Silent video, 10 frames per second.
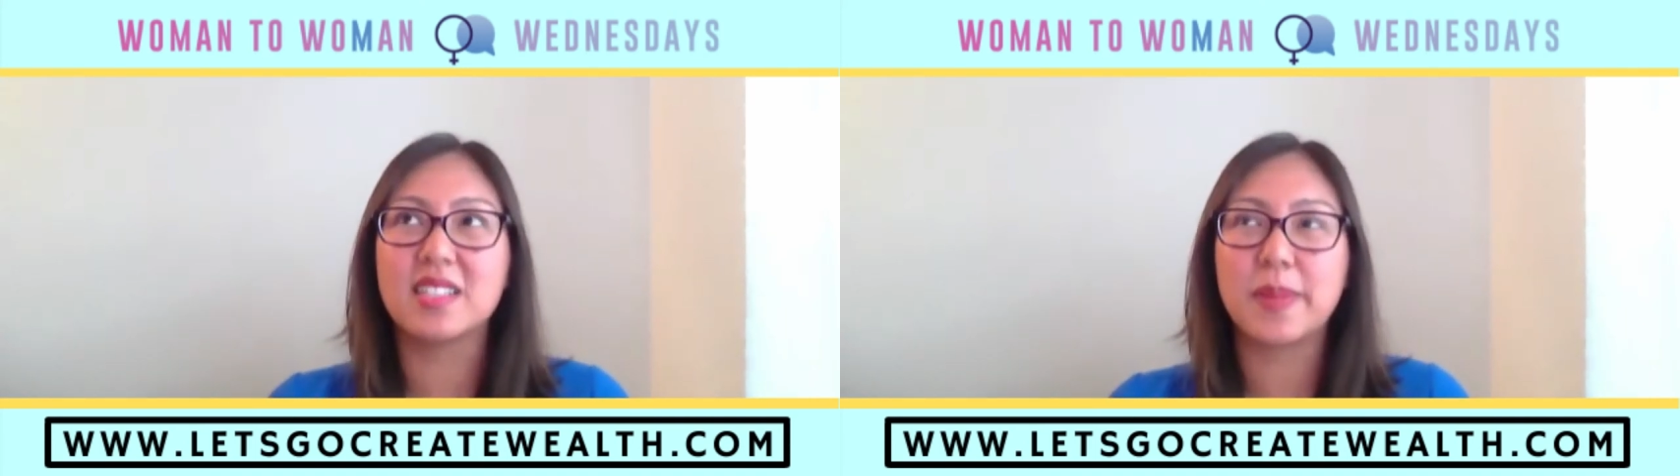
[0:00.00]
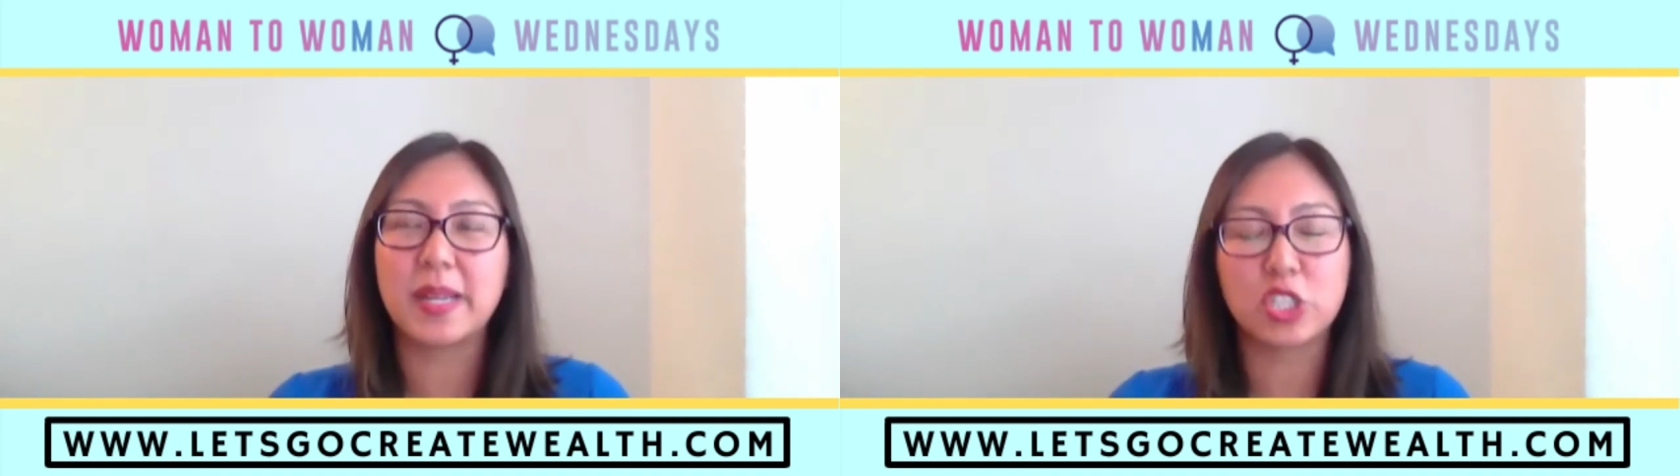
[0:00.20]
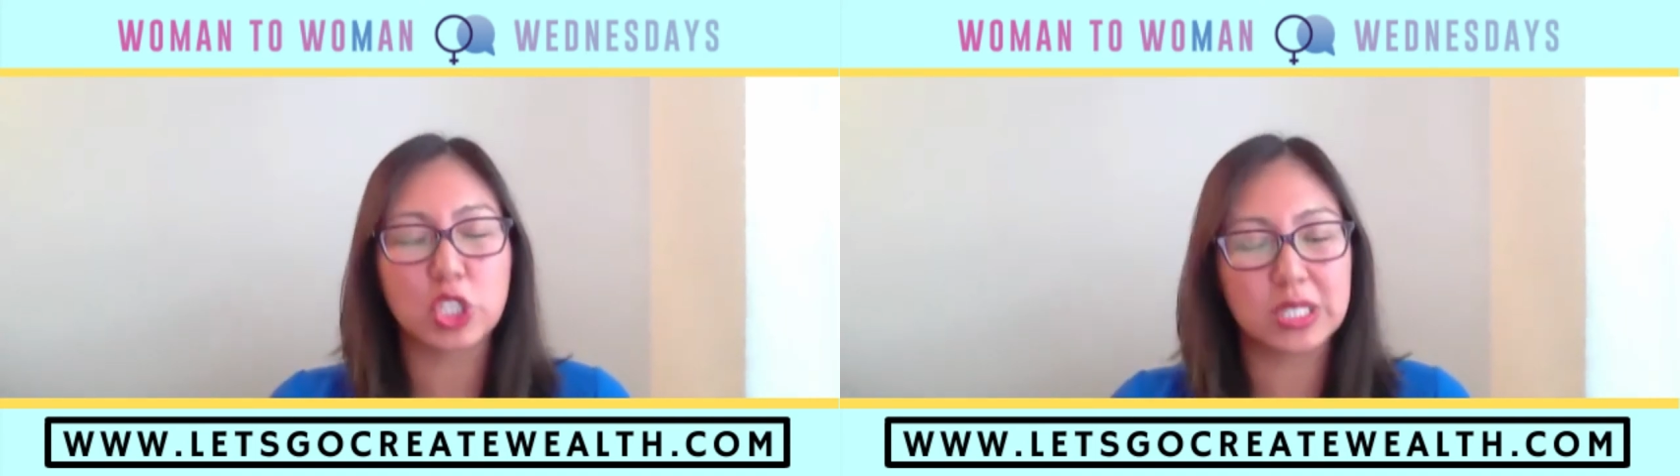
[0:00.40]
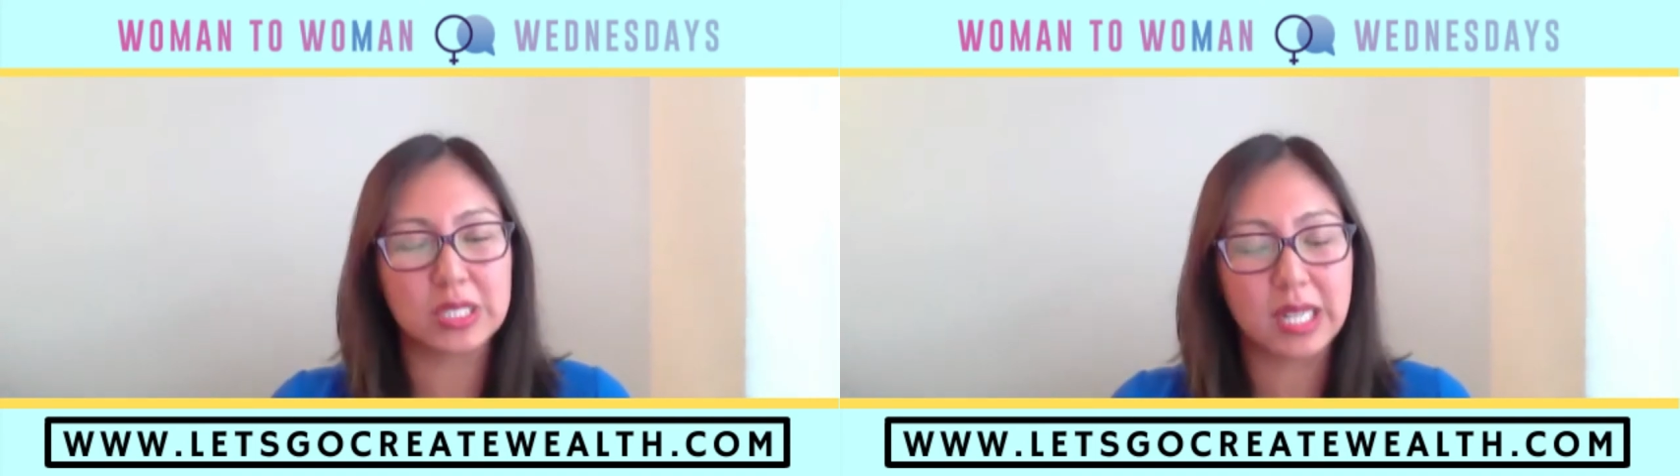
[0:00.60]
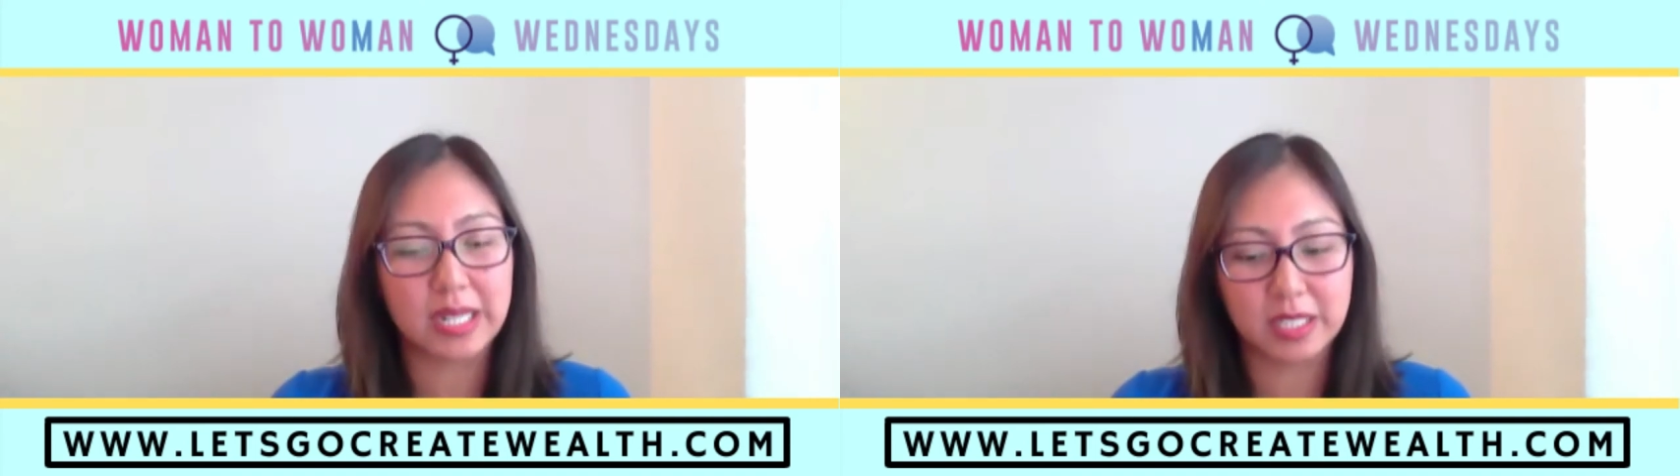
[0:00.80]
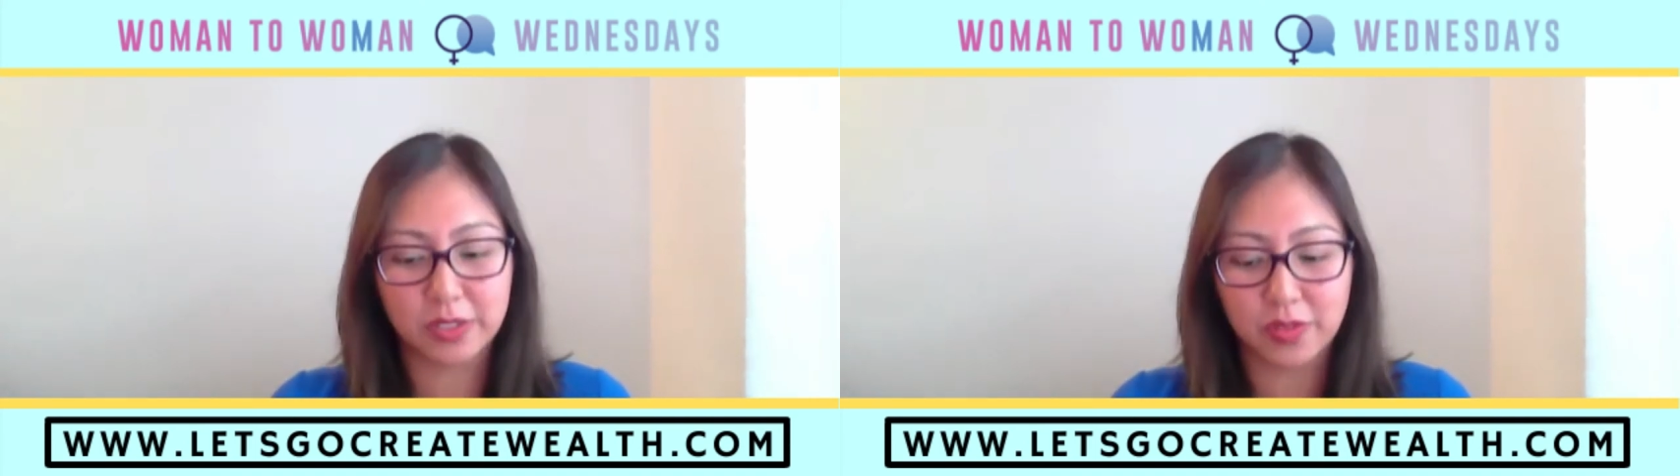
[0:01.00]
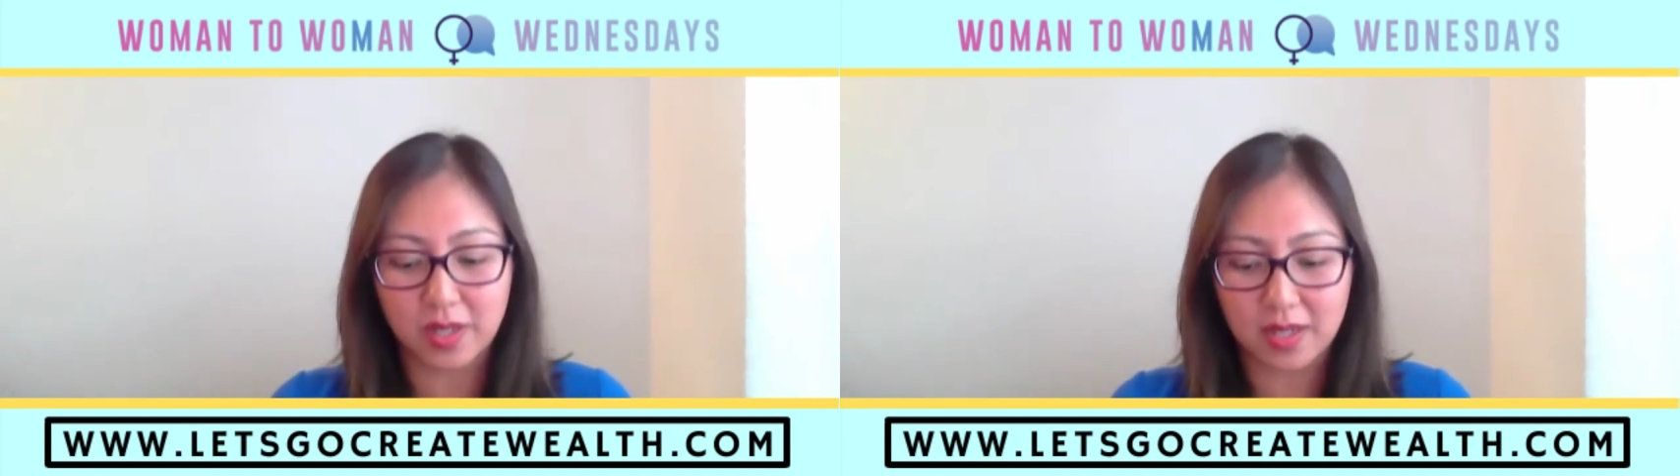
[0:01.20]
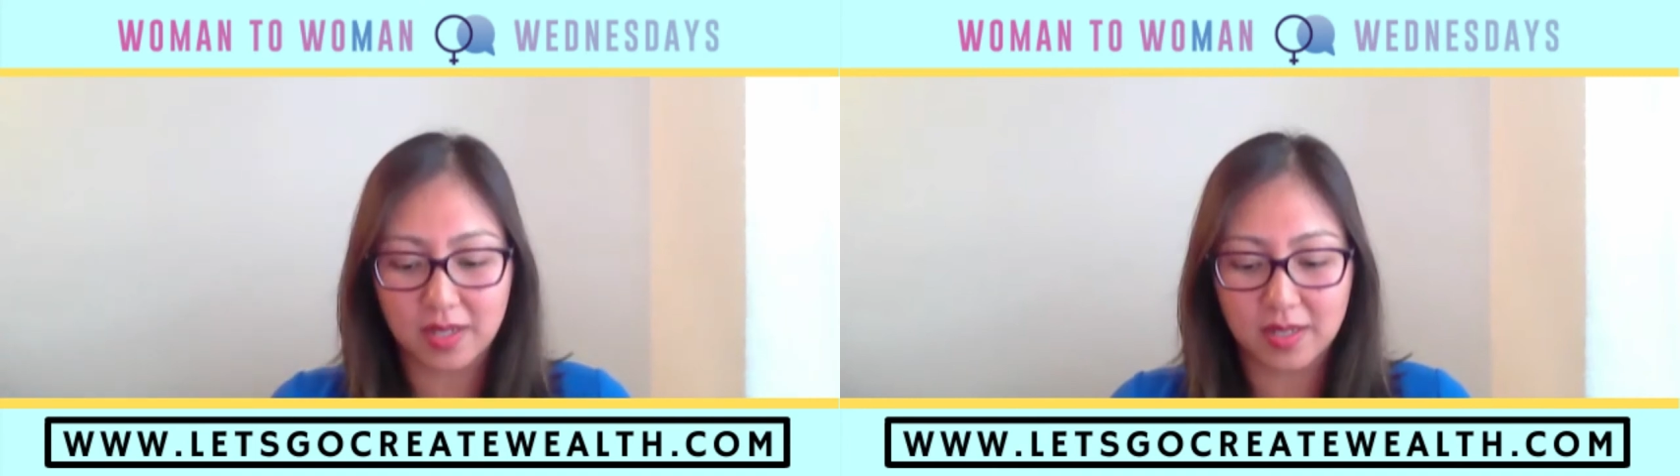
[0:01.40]
special kind
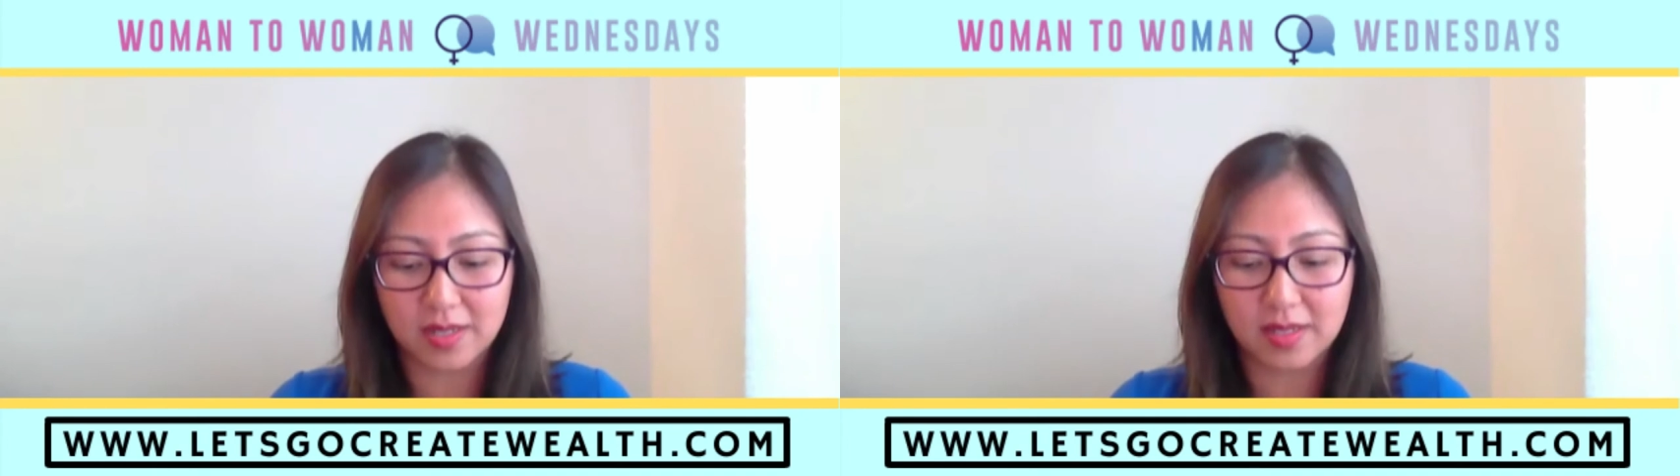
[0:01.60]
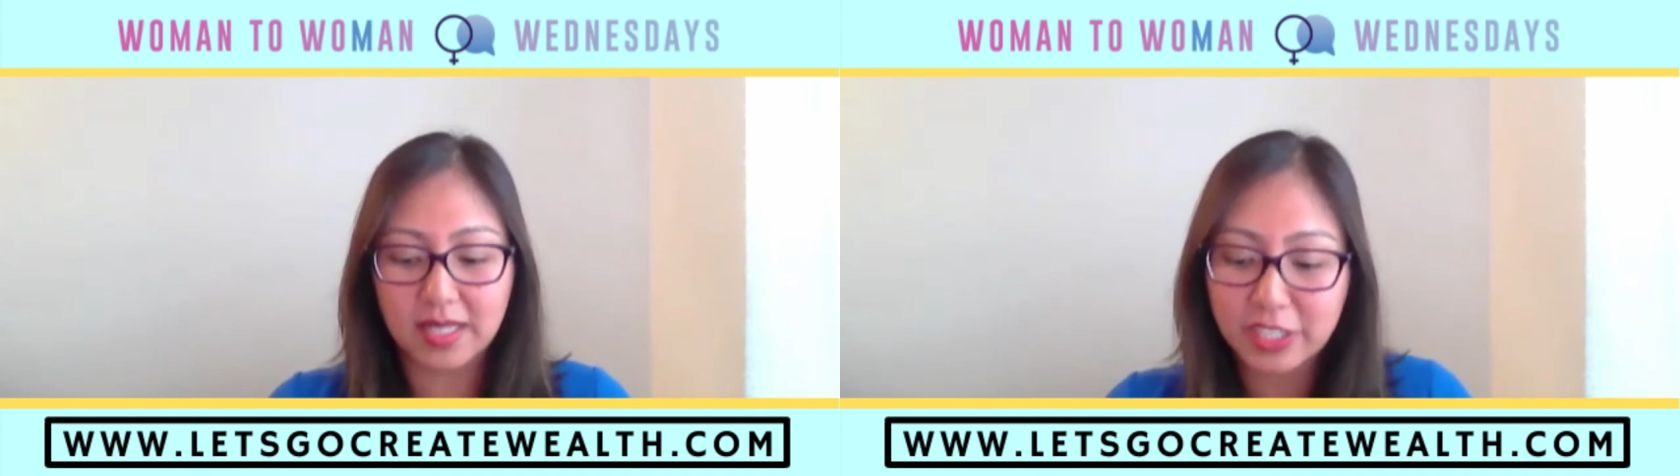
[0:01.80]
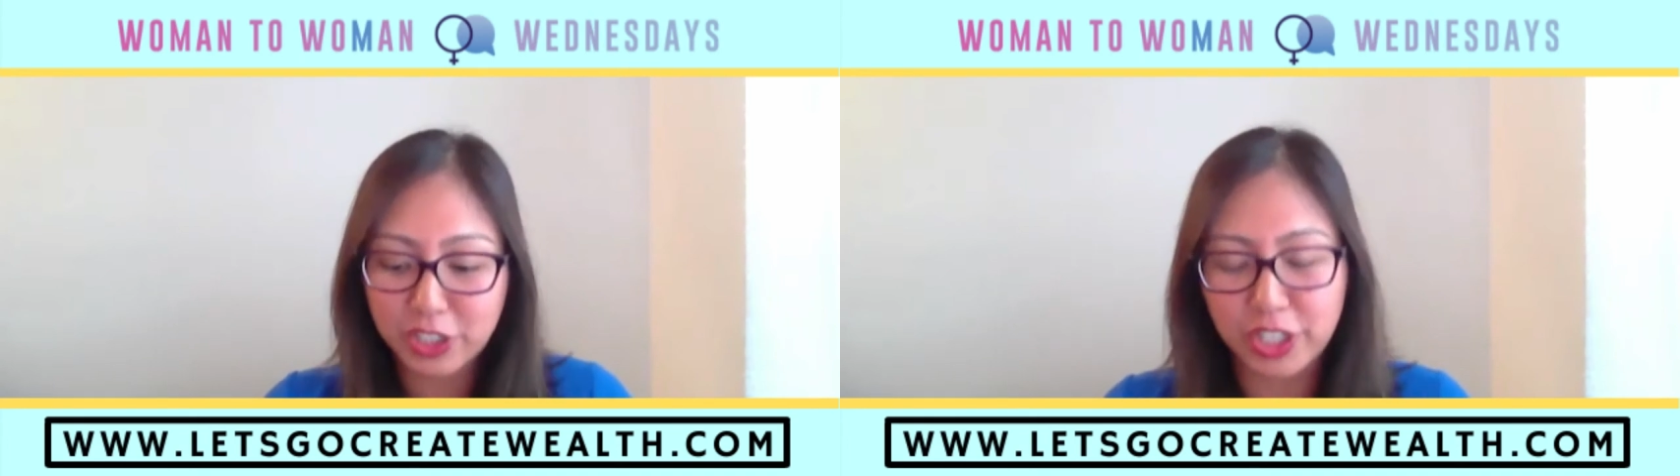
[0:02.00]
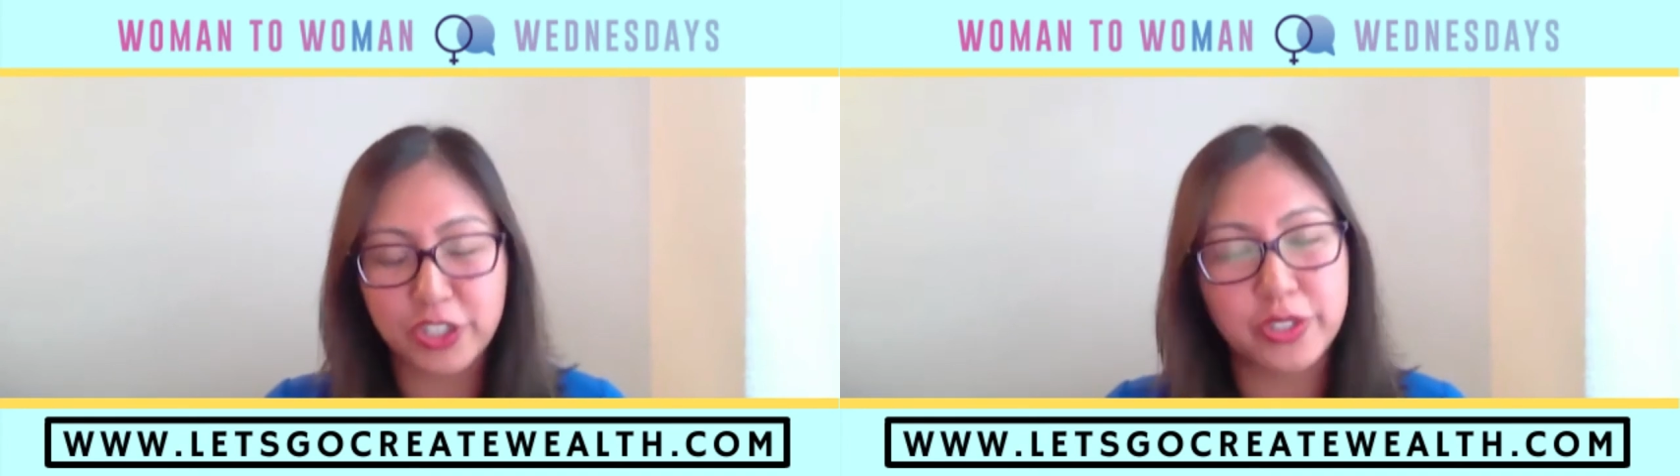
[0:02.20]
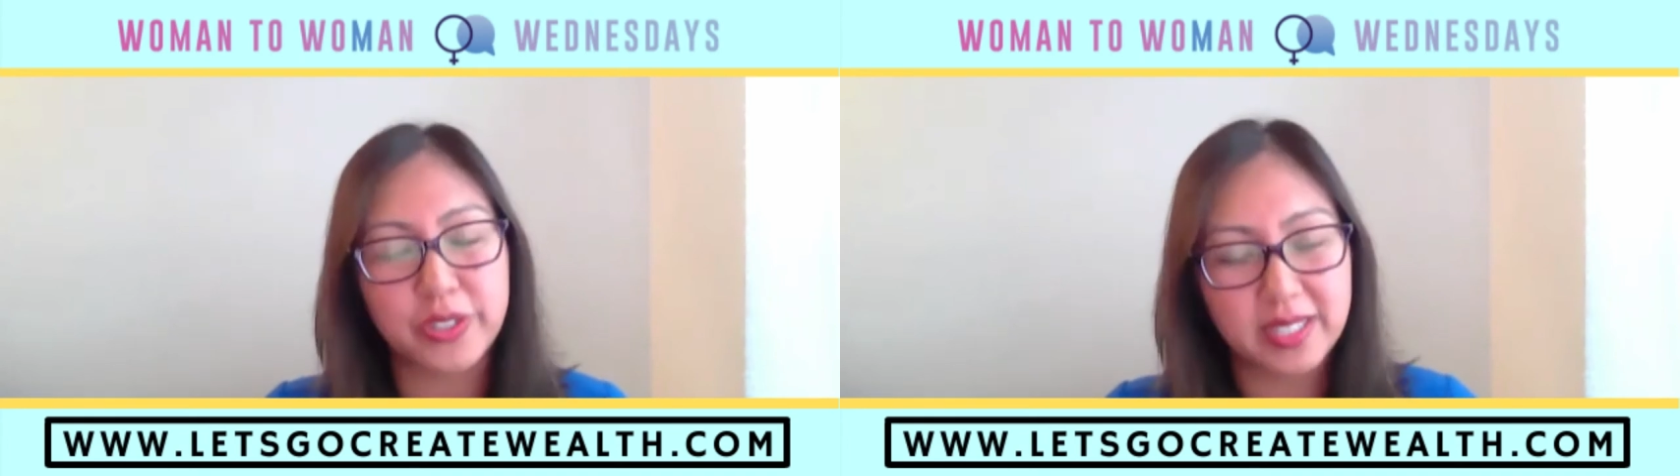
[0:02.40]
of niche in your